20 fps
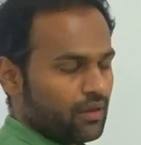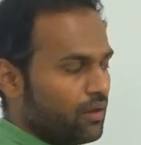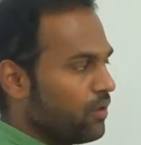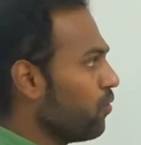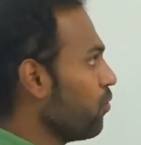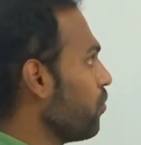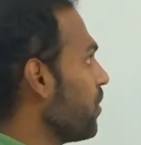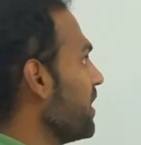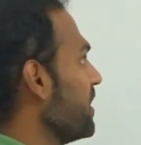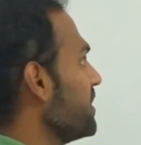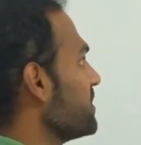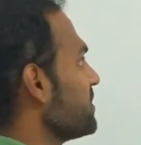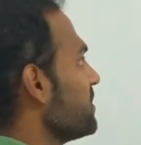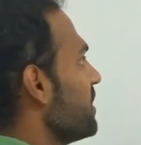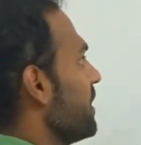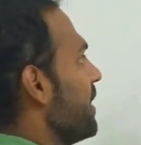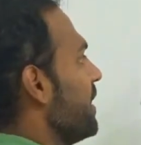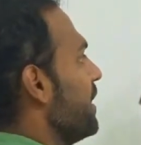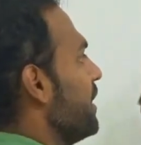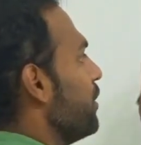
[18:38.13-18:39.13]
One is
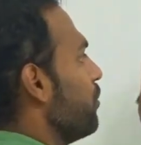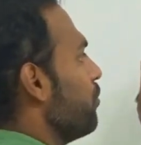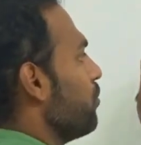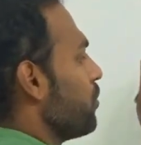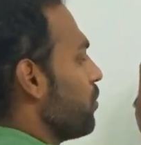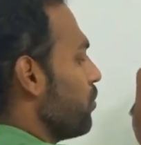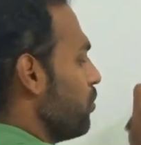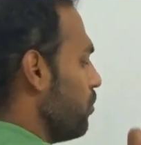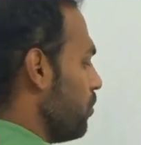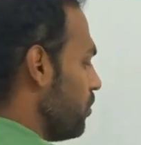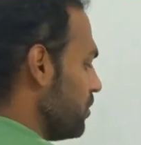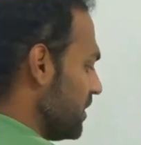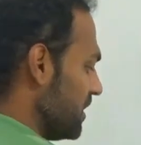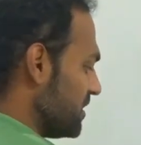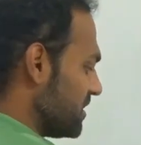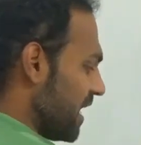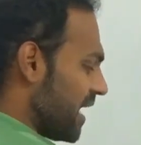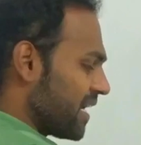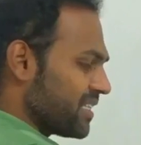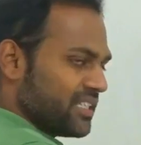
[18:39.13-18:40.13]
due to the
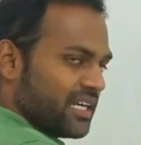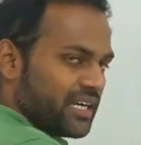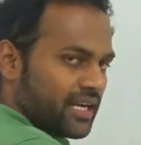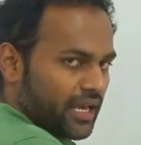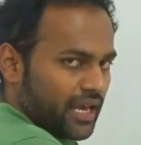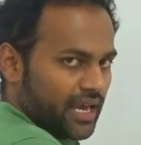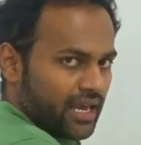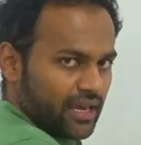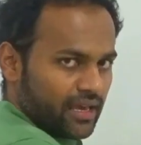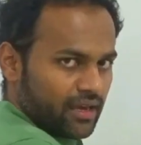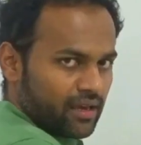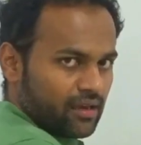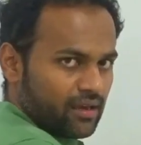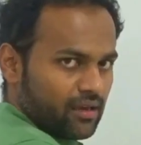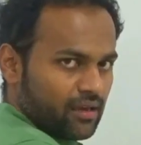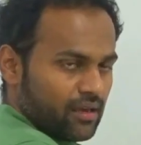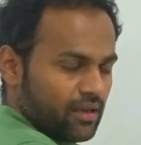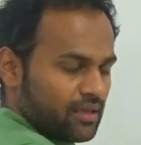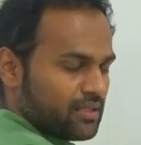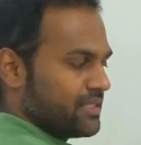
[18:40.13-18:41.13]
charge at A,
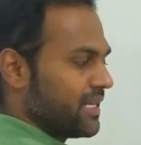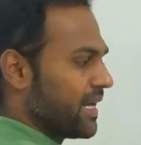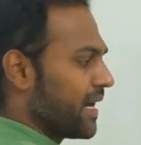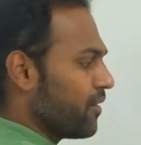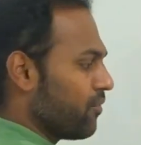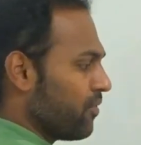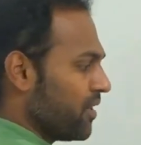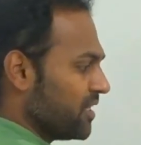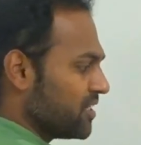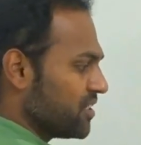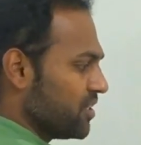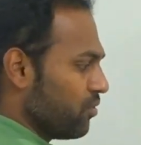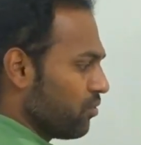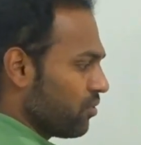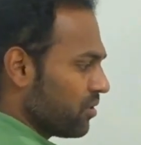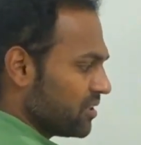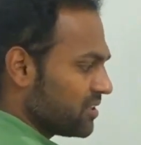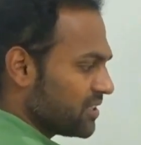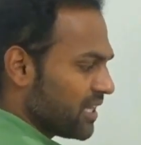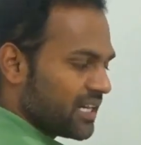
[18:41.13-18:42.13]
second one is due to
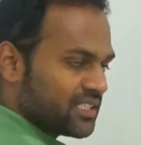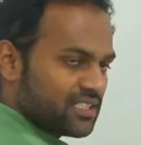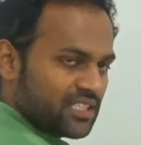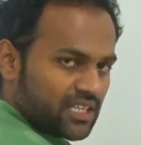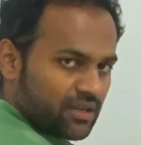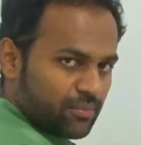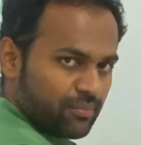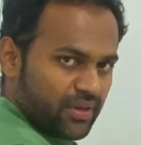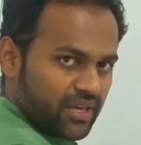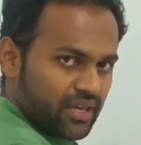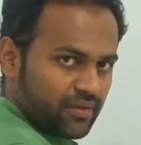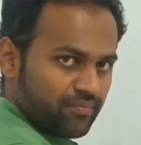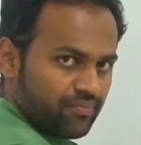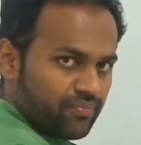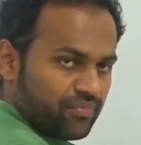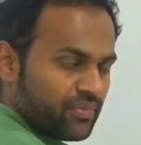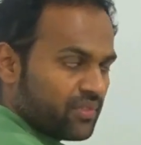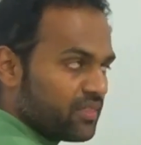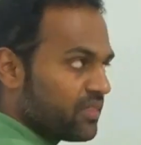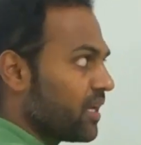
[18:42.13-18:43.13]
the charge at B,
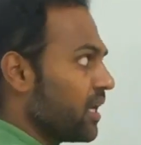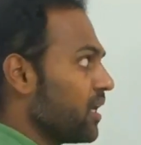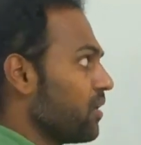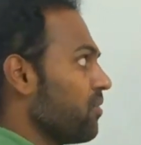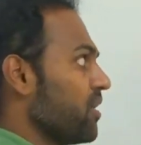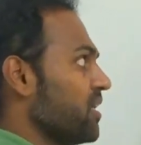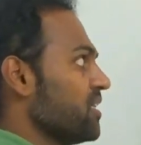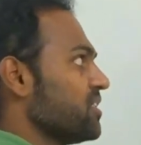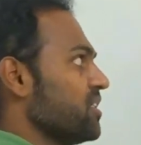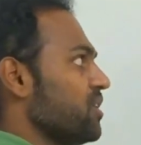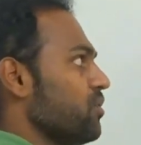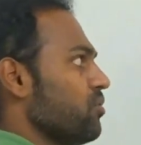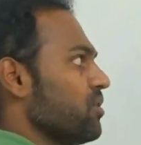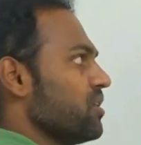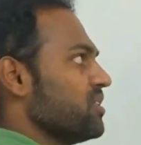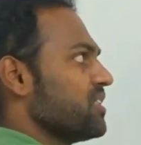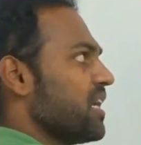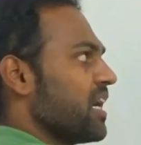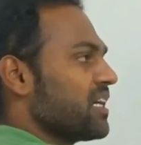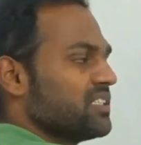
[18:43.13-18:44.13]
third one is due to the
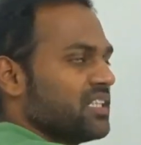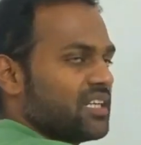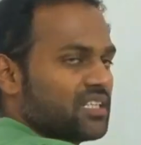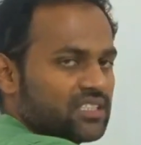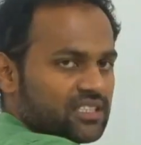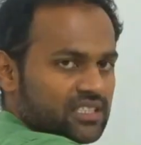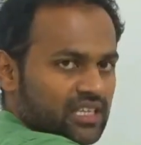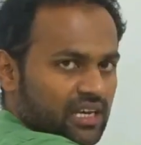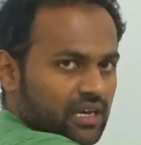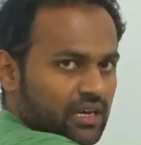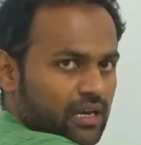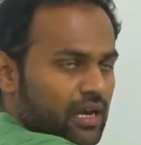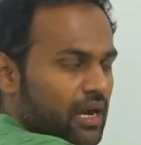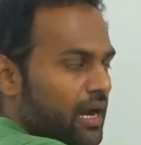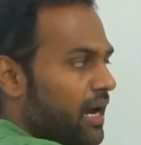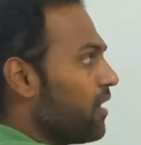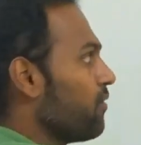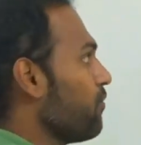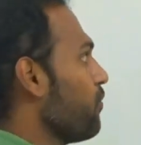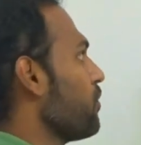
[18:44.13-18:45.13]
charge at C,
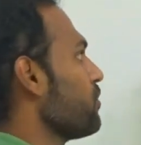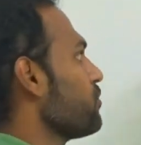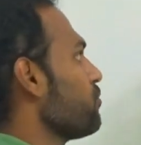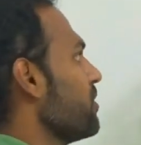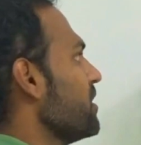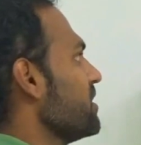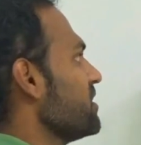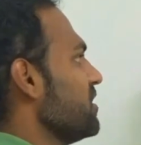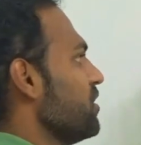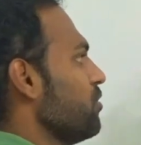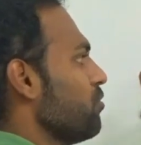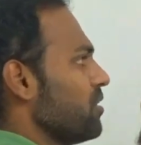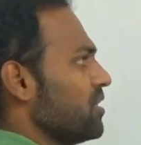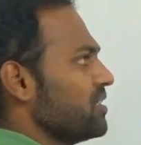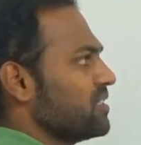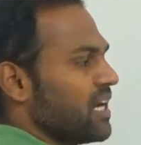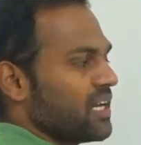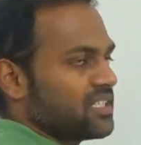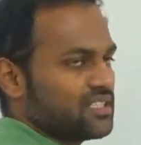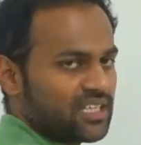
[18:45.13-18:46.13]
and fourth one is due to the
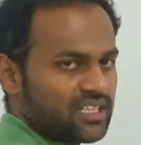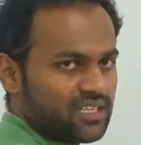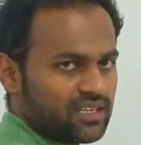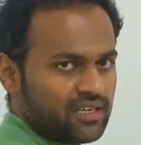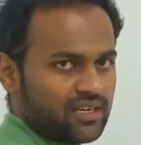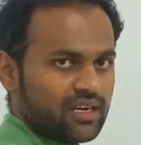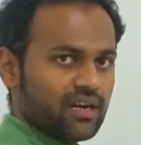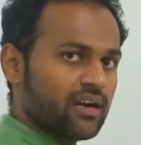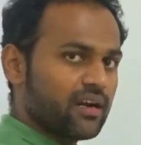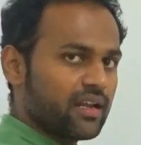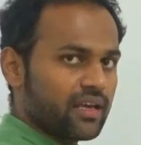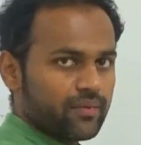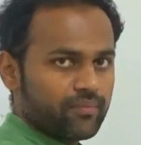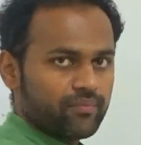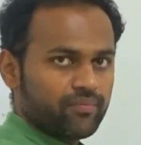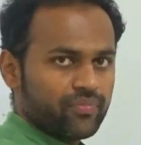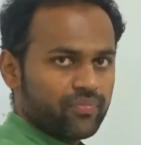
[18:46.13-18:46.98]
charge at D.